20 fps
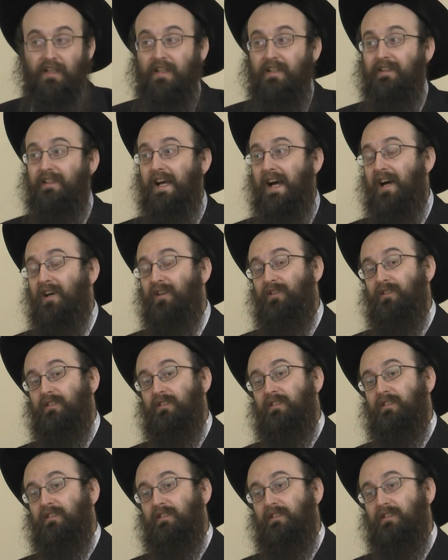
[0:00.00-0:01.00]
Now,
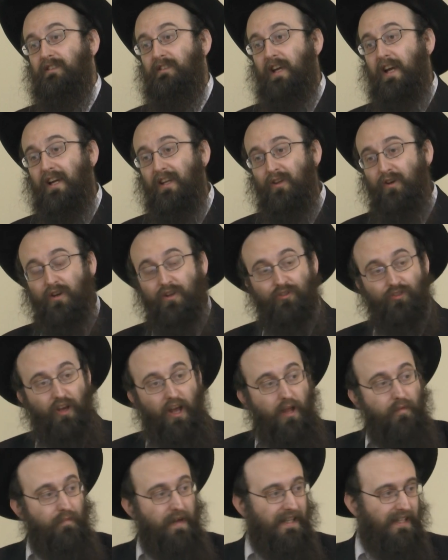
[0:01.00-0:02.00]
taking along a
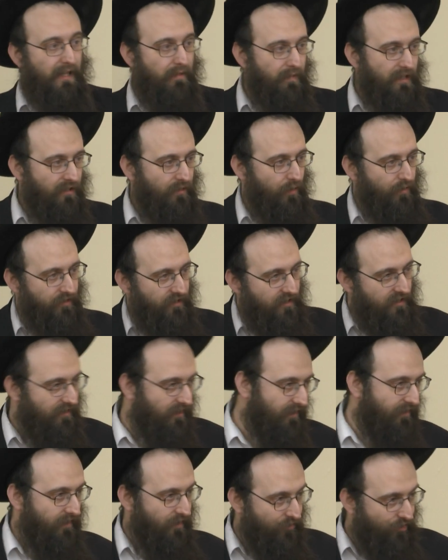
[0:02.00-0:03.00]
child might not be so
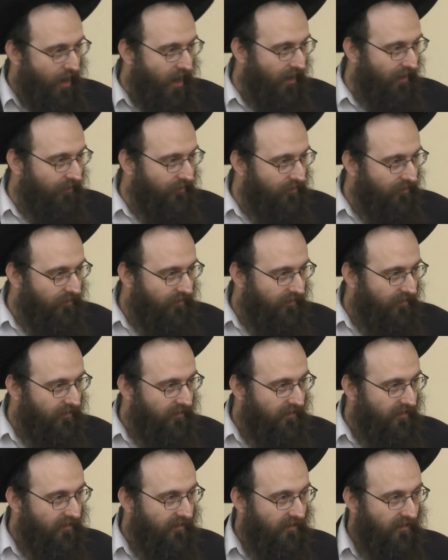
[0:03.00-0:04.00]
tznisik for the child,
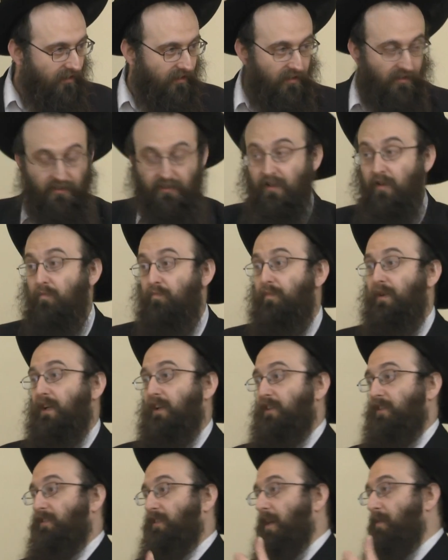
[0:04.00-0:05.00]
but
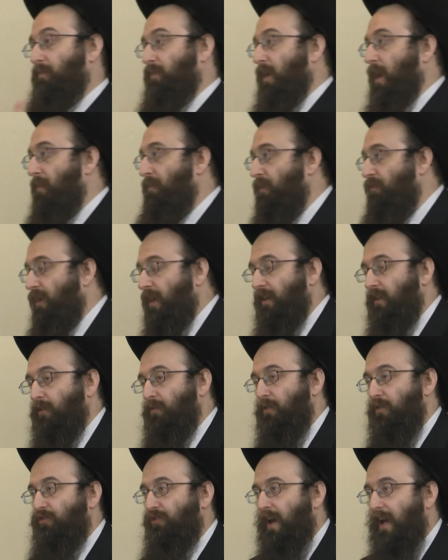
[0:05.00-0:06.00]
at the same time, you're running
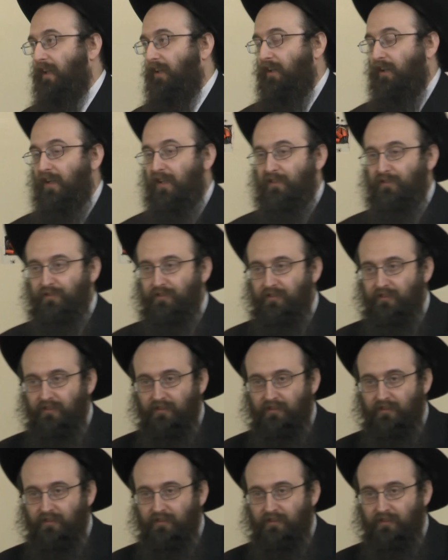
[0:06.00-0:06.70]
into a shaila of